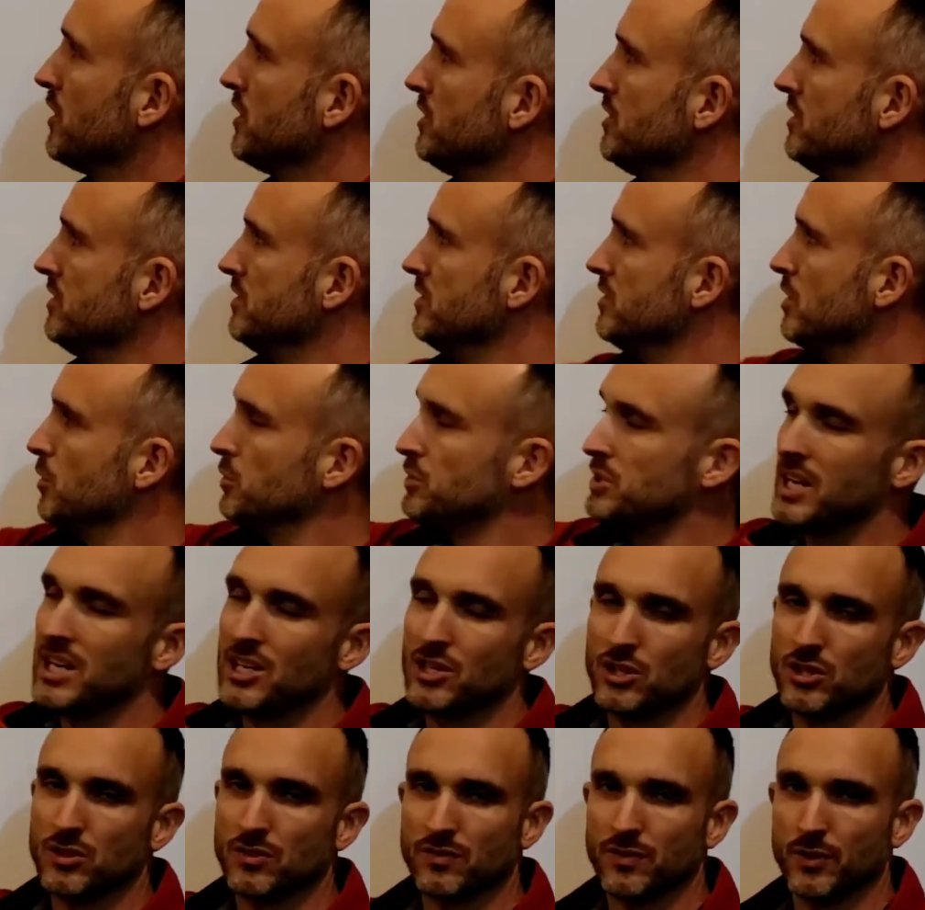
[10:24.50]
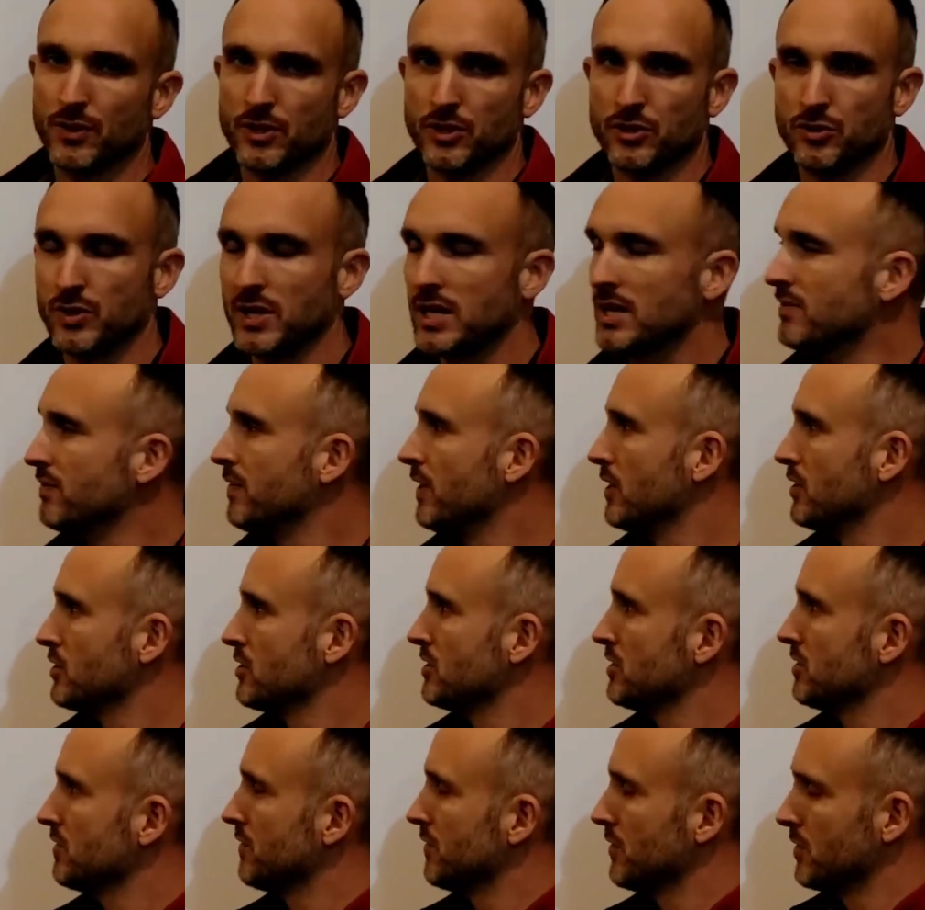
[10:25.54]
the notation for the trig
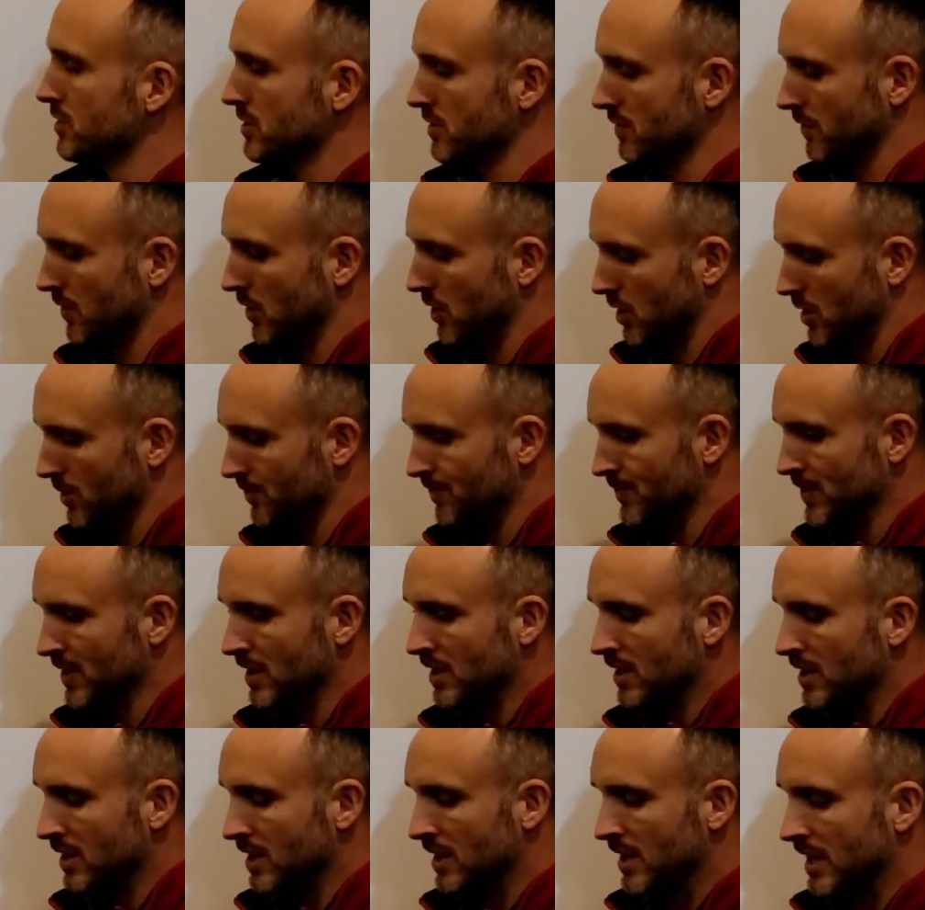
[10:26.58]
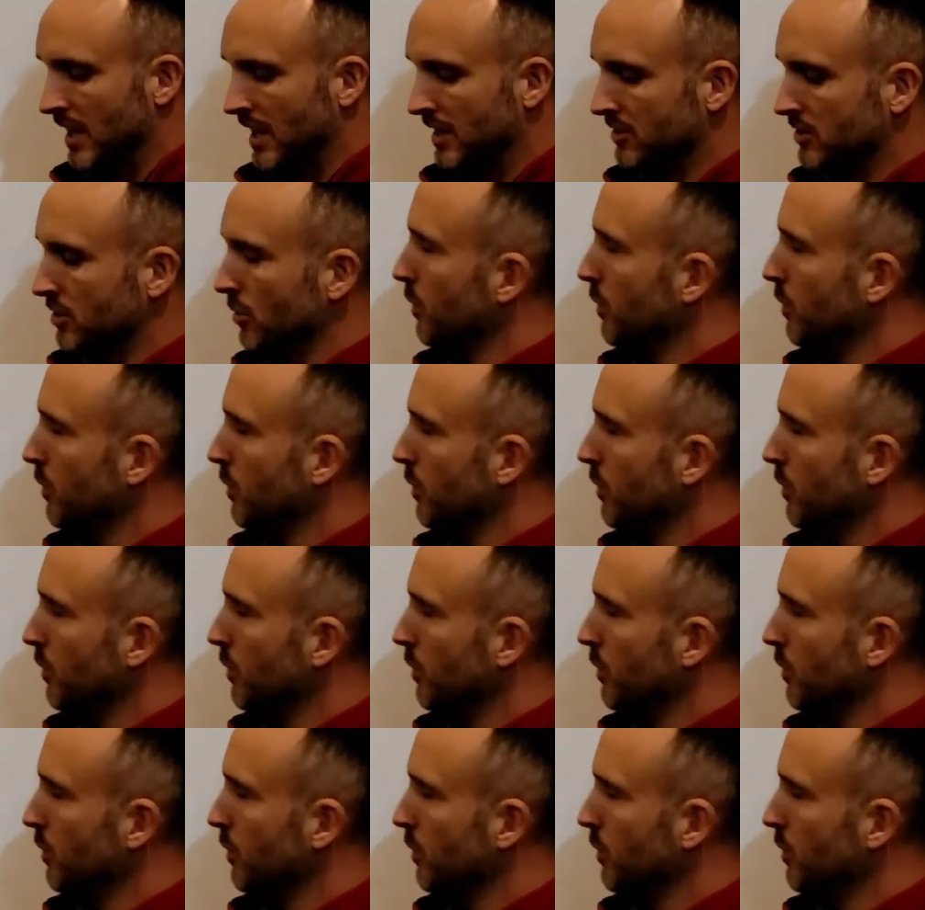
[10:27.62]
functions first of all. And